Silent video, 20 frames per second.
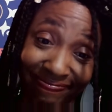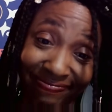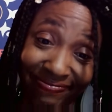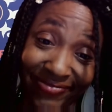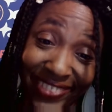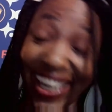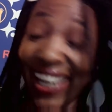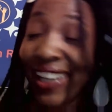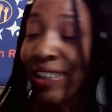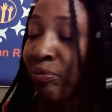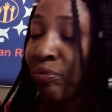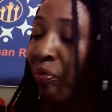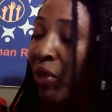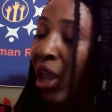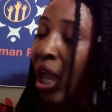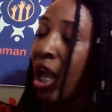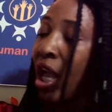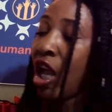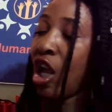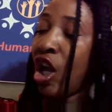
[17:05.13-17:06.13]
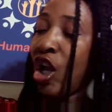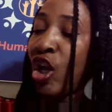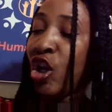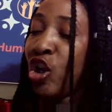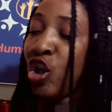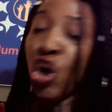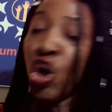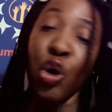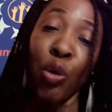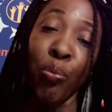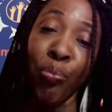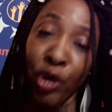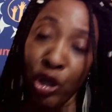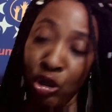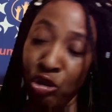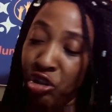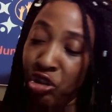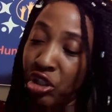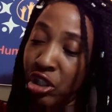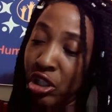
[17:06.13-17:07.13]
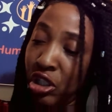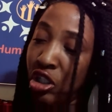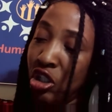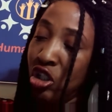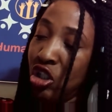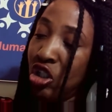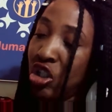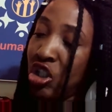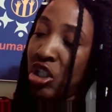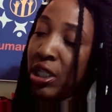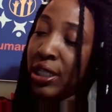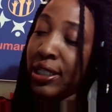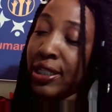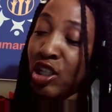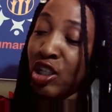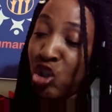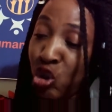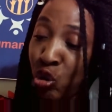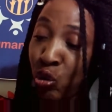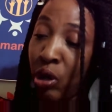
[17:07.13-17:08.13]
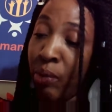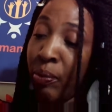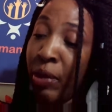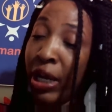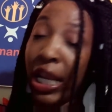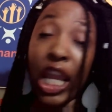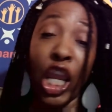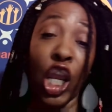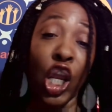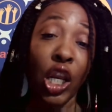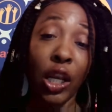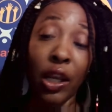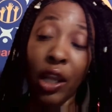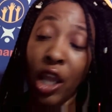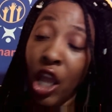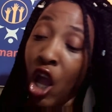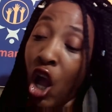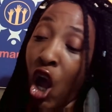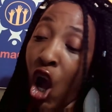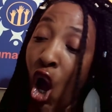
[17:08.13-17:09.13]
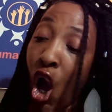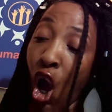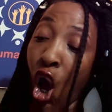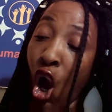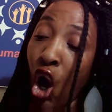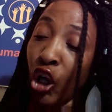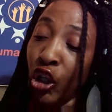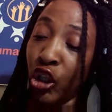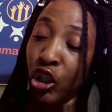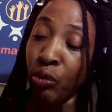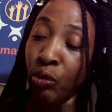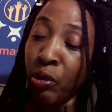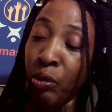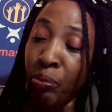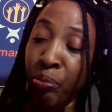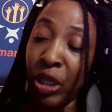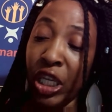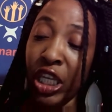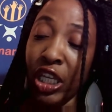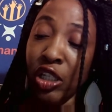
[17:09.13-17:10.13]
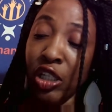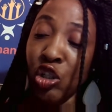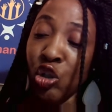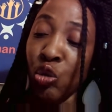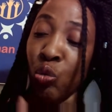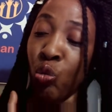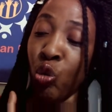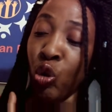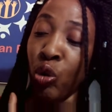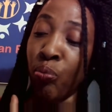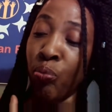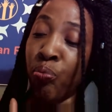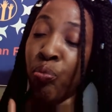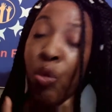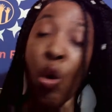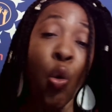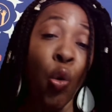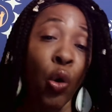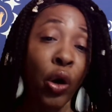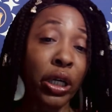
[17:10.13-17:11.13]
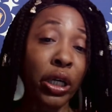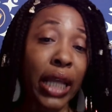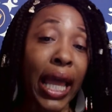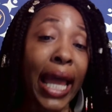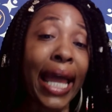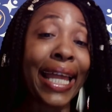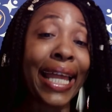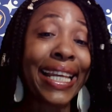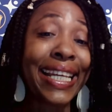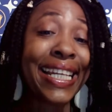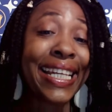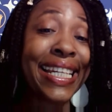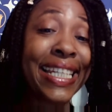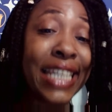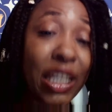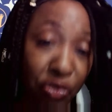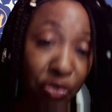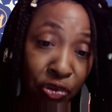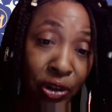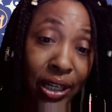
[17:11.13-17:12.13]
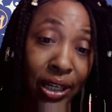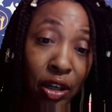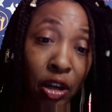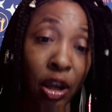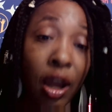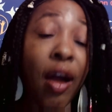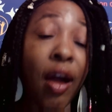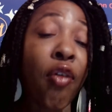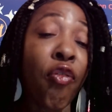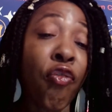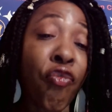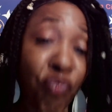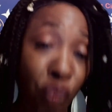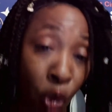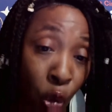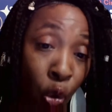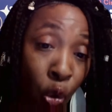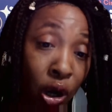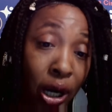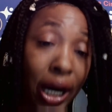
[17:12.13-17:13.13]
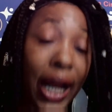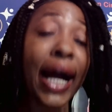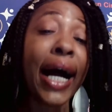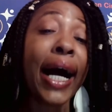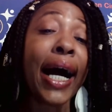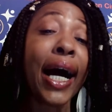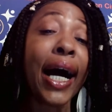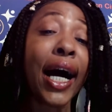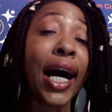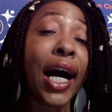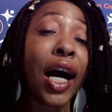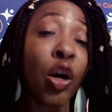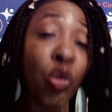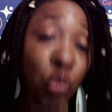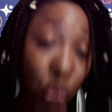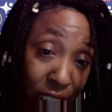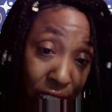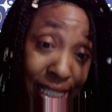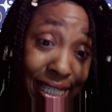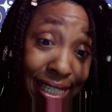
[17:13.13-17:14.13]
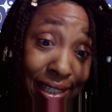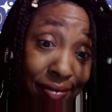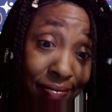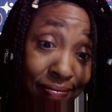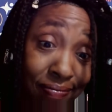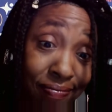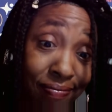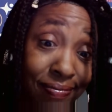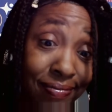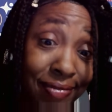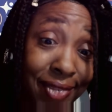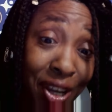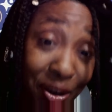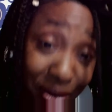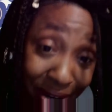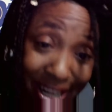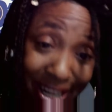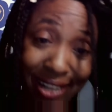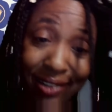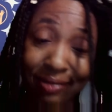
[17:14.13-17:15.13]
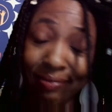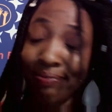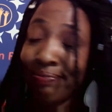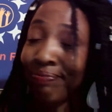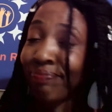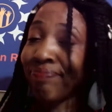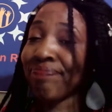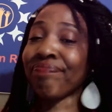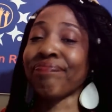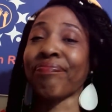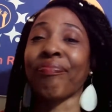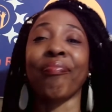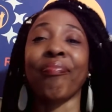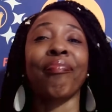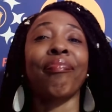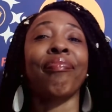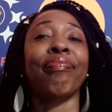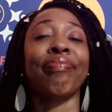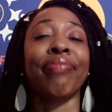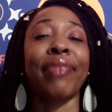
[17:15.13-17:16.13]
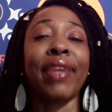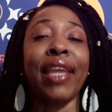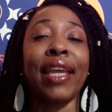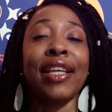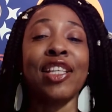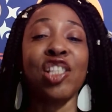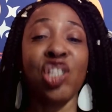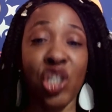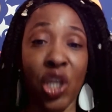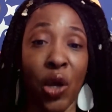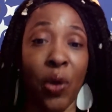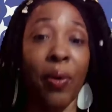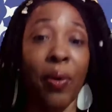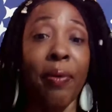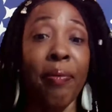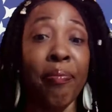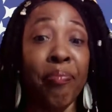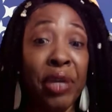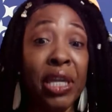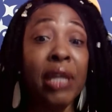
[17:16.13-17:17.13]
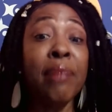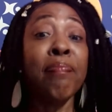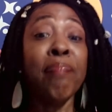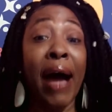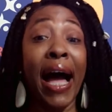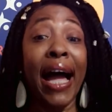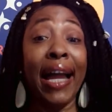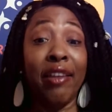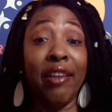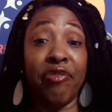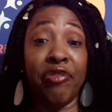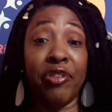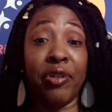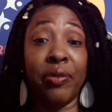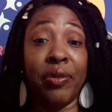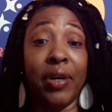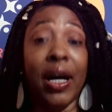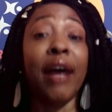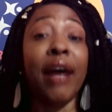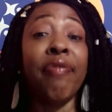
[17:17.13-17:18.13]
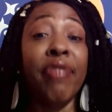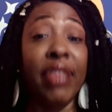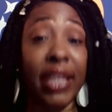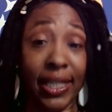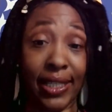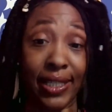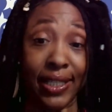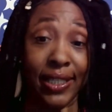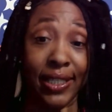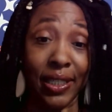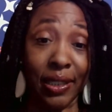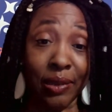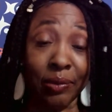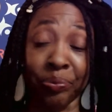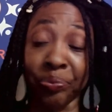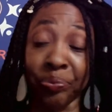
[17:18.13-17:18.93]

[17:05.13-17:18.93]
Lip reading: Okay? No person should discriminate. All human beings were born different for a reason. Okay? So be mindful of this.